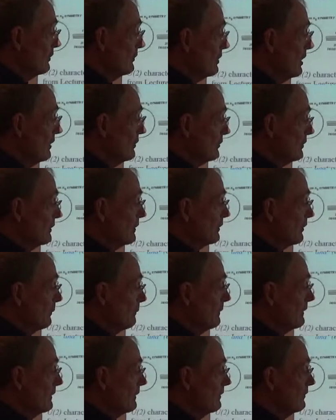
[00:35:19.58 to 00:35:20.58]
it takes a little
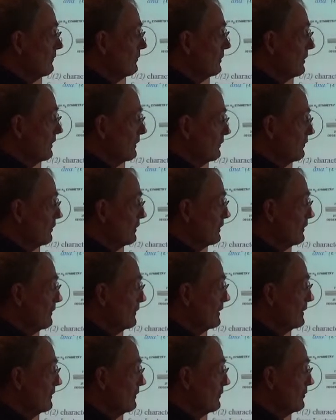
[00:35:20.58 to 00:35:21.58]
bit of
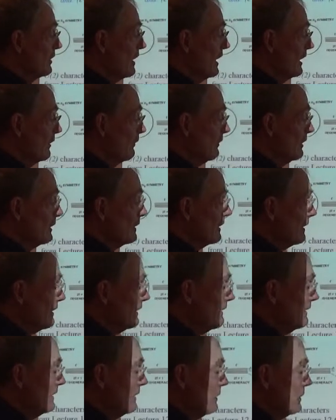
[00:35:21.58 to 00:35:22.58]
jiggering and jaggering,
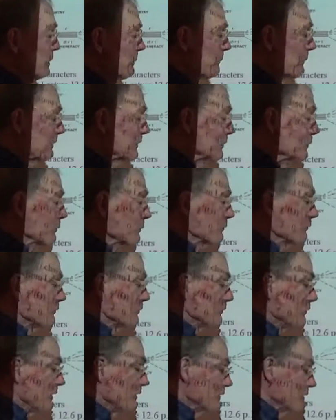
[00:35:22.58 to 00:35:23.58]
but you
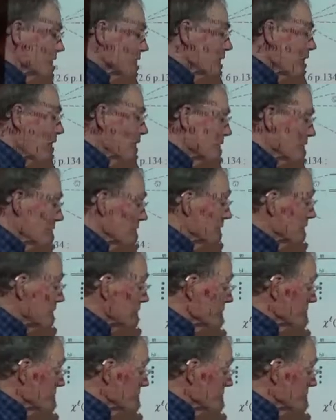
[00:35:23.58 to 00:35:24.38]
discover that if you